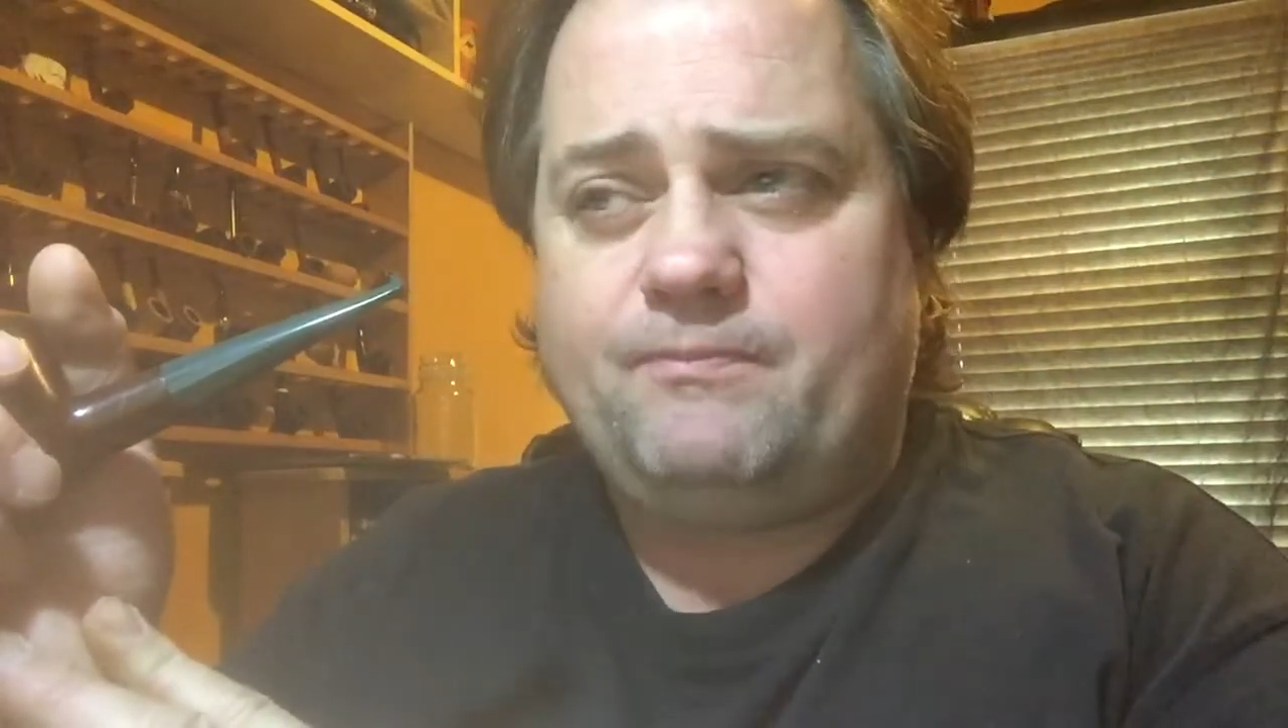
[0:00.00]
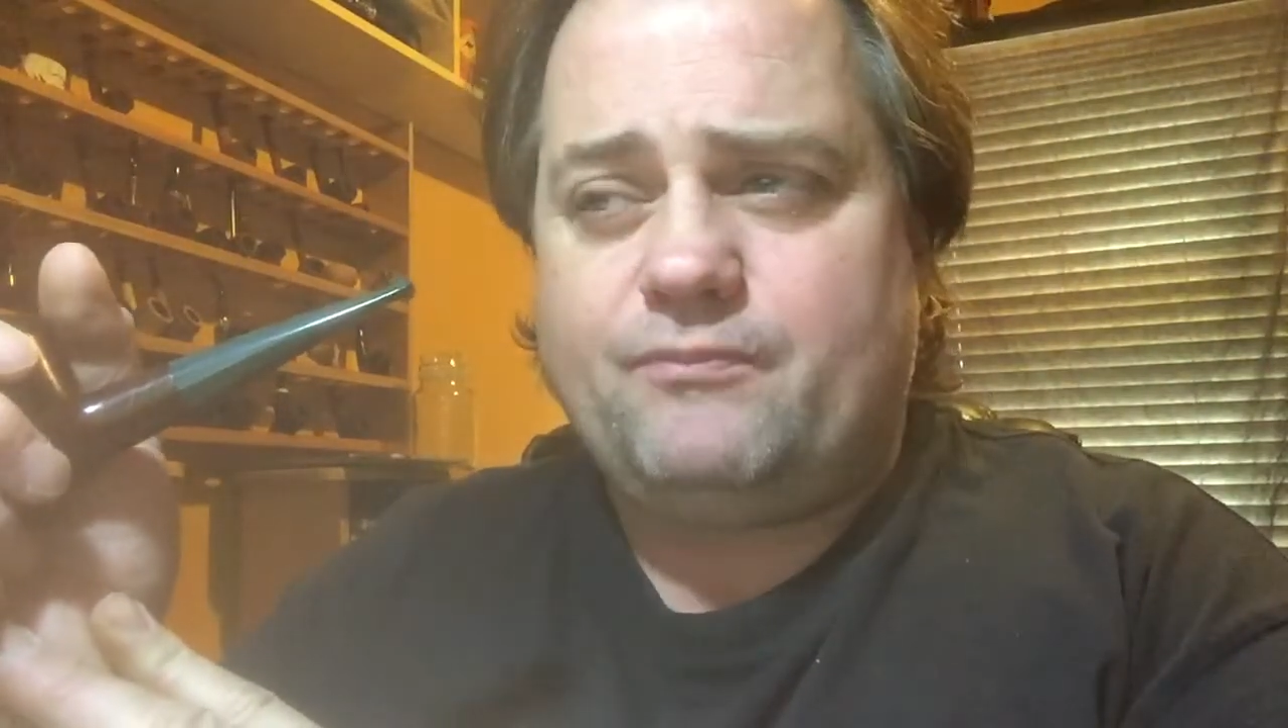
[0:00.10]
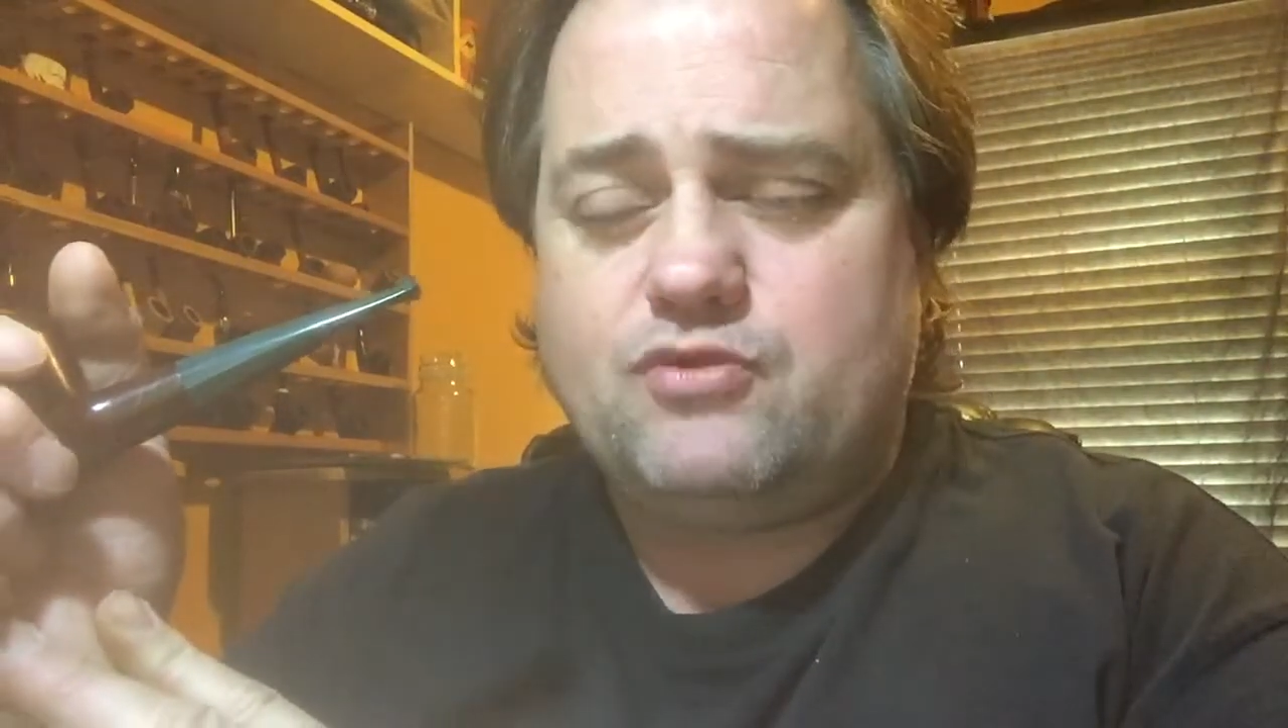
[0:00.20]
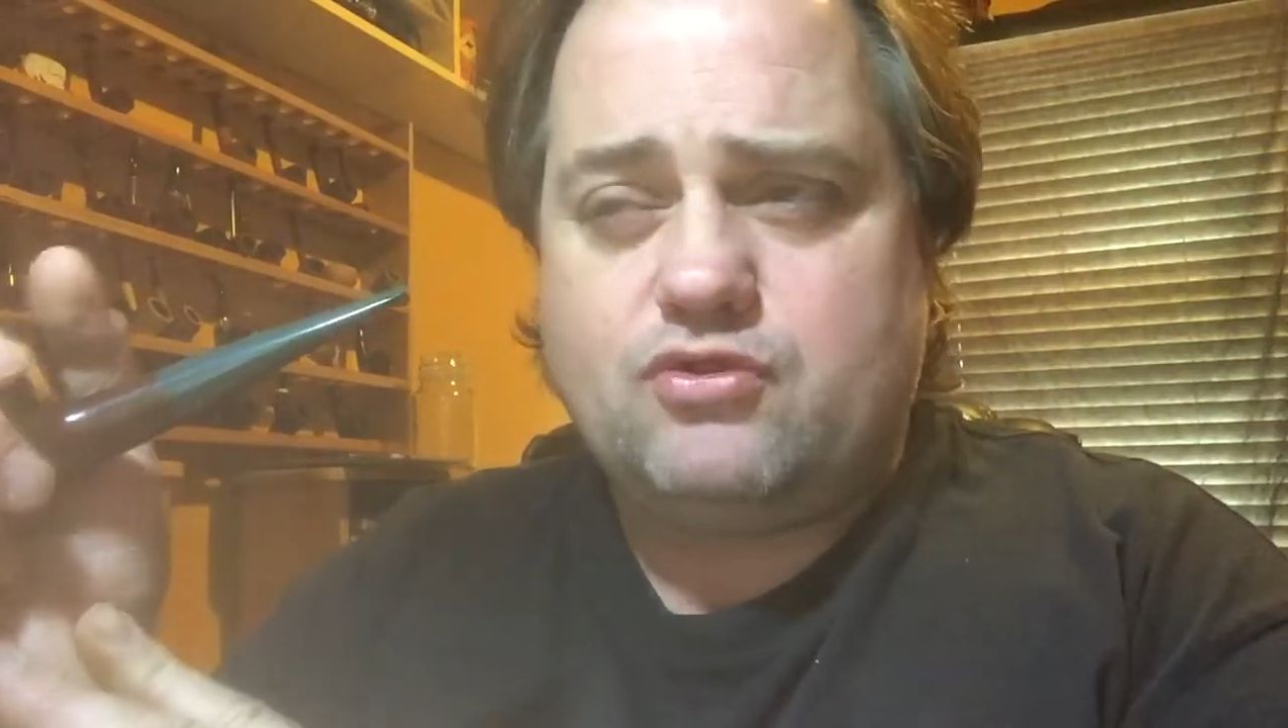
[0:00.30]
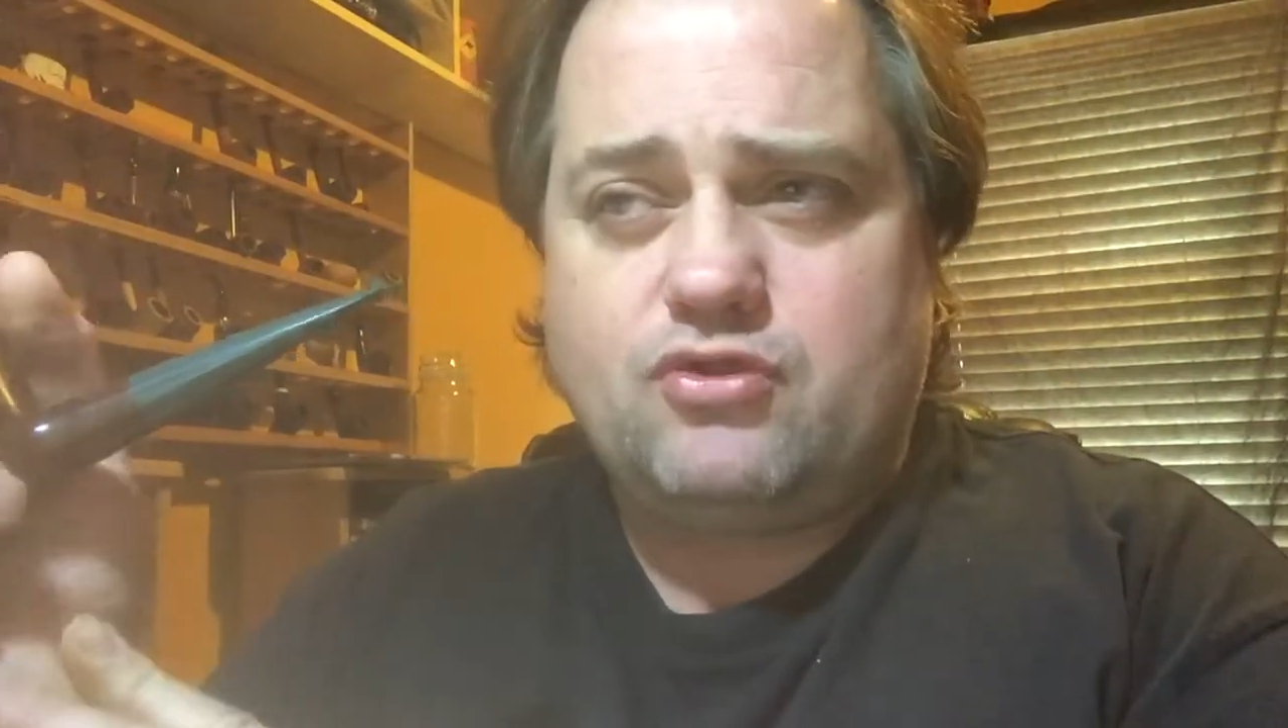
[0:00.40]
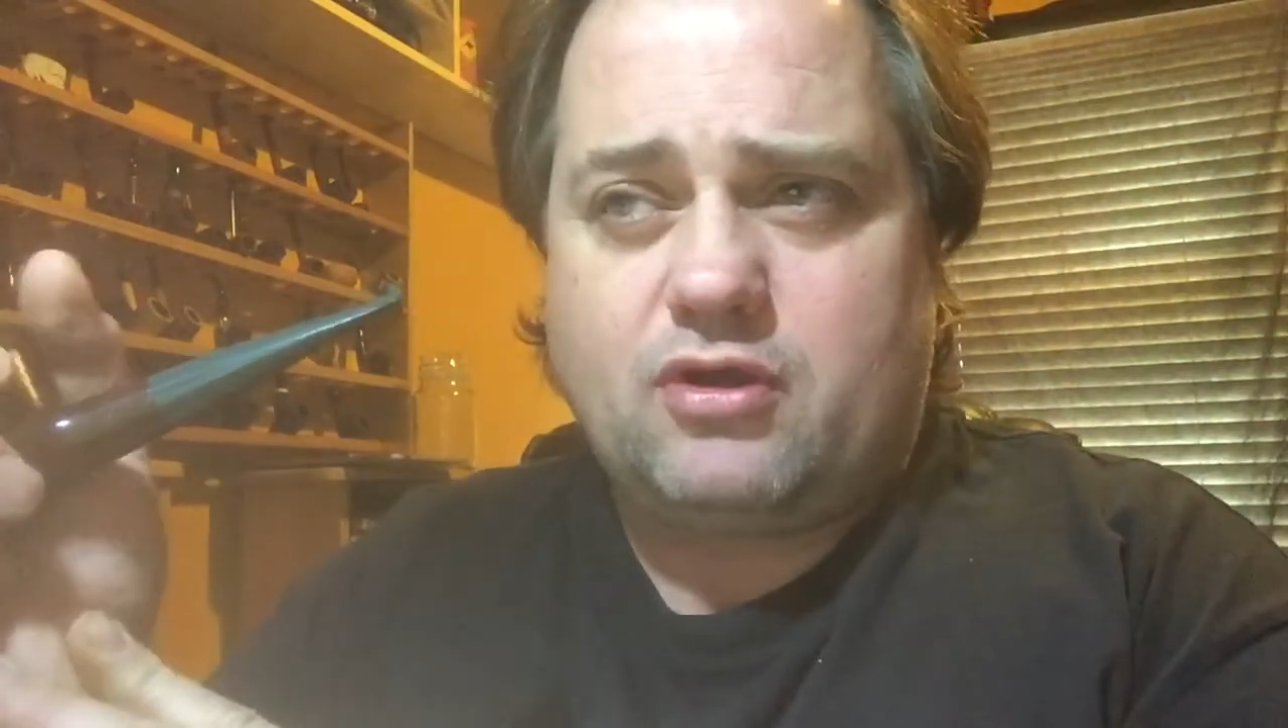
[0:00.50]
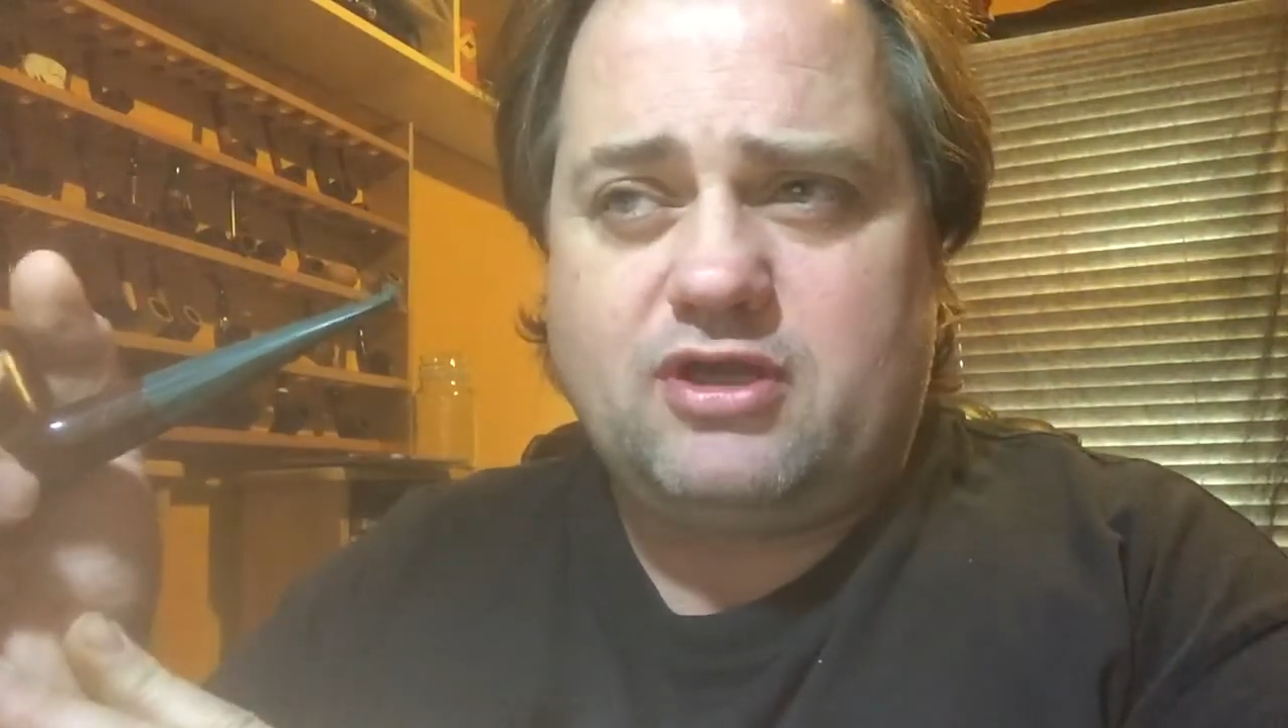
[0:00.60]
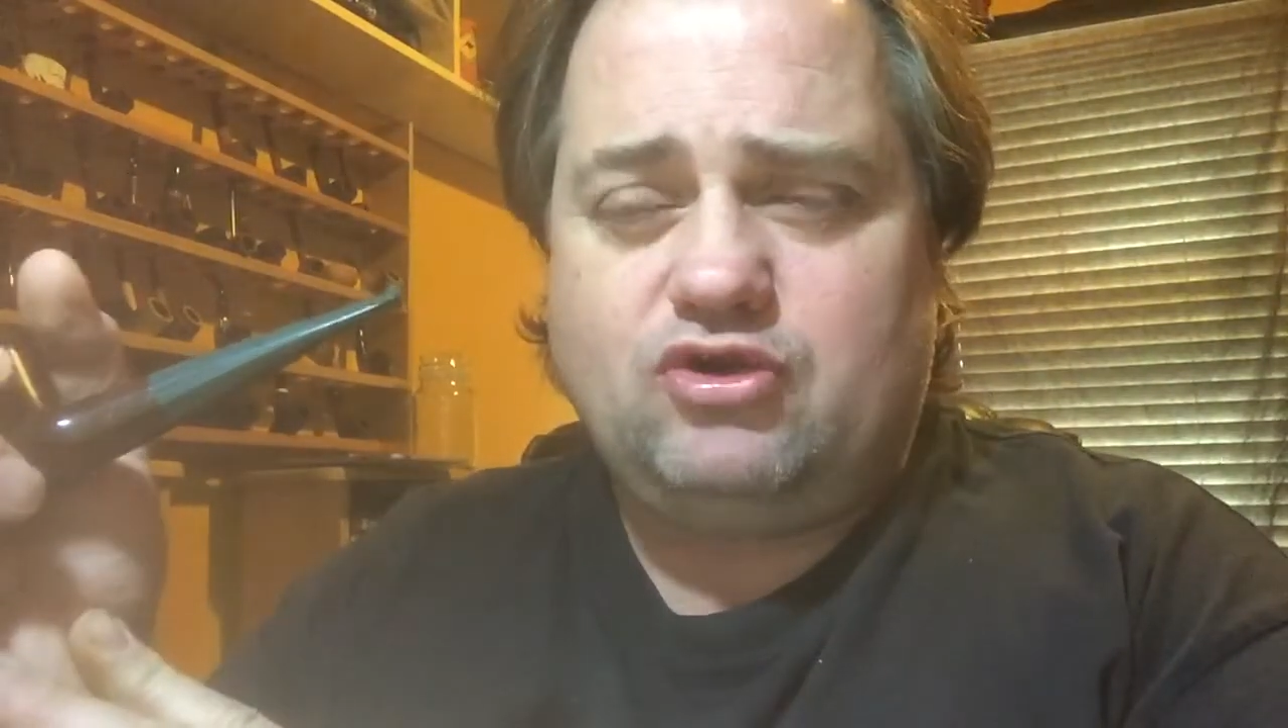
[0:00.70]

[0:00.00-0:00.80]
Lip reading: Not